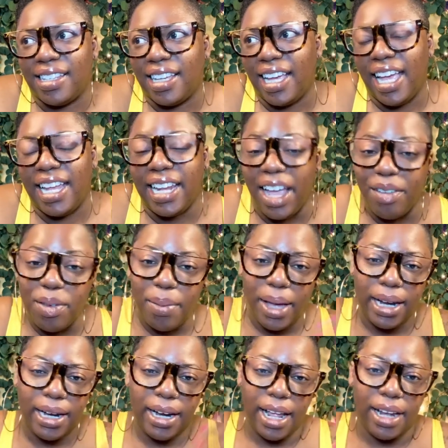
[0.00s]
And
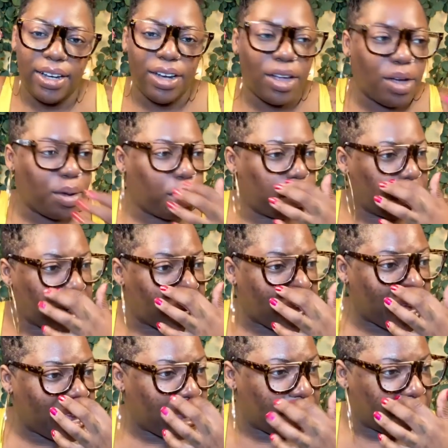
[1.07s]
everybody that I know that
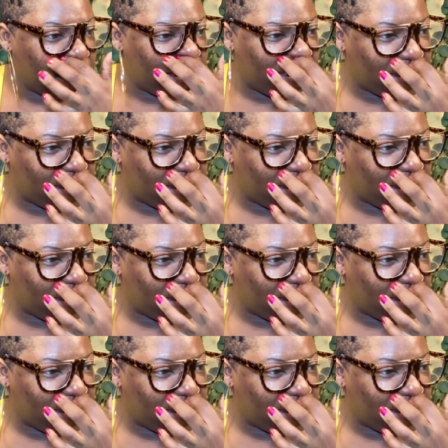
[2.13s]
I have,